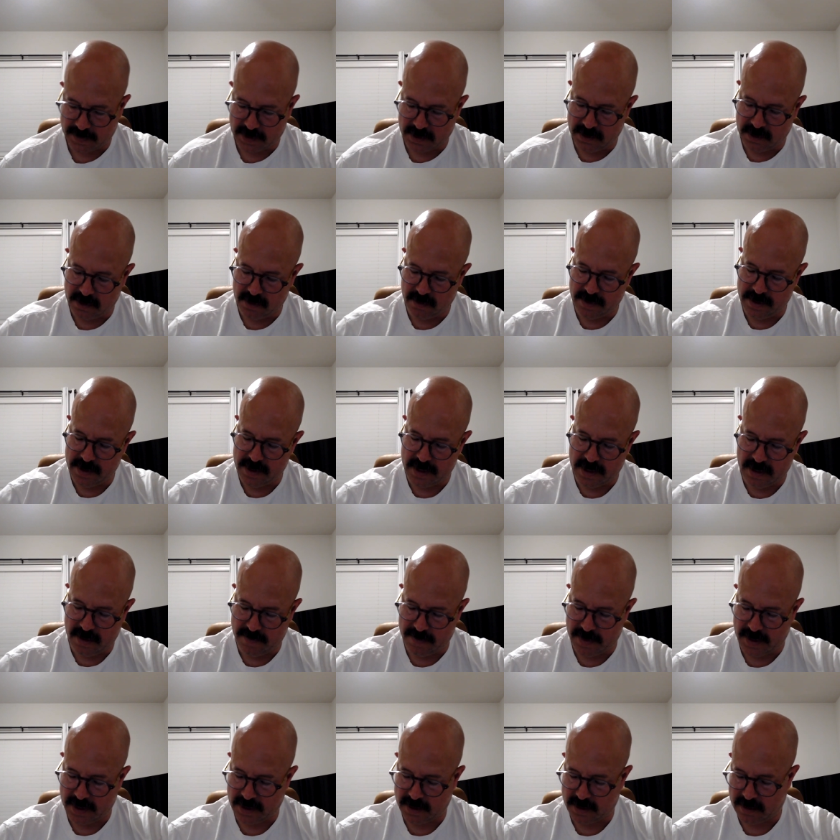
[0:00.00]
Do we then
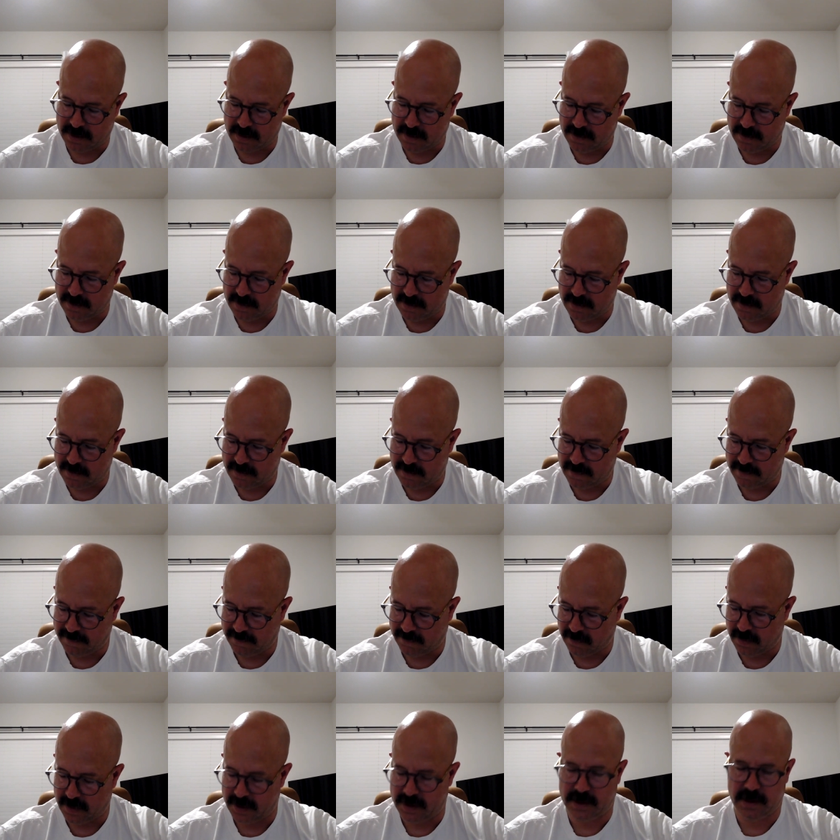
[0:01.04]
make
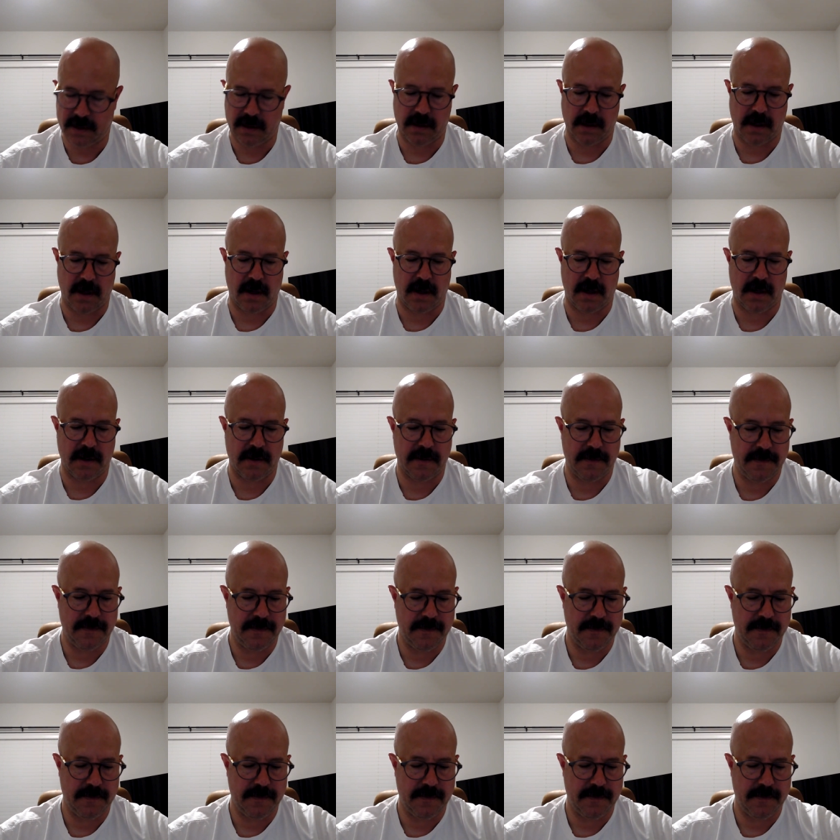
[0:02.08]
void the law?